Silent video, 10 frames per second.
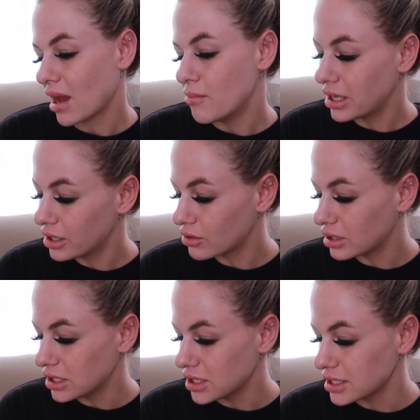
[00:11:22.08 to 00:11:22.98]

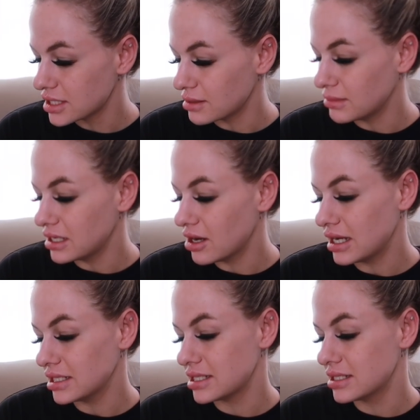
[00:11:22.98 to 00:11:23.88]
minerals, amino
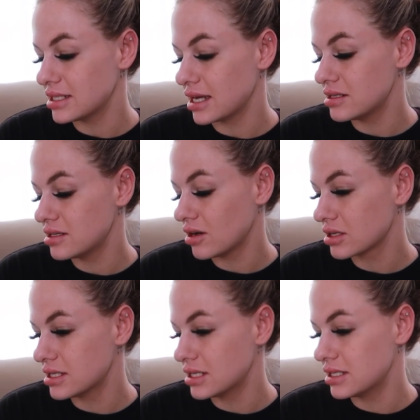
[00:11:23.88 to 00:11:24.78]
acids,
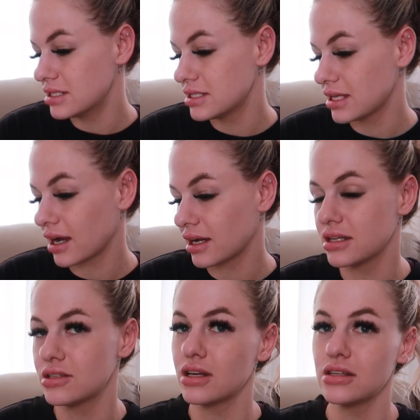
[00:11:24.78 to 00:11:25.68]
antioxidants. Like,
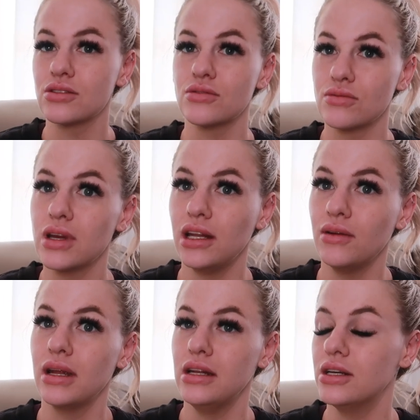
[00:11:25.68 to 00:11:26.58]
it's
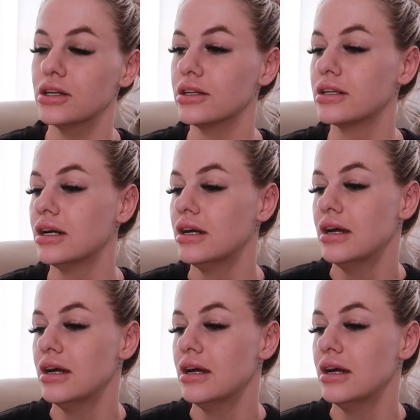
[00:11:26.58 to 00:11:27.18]
really, really good.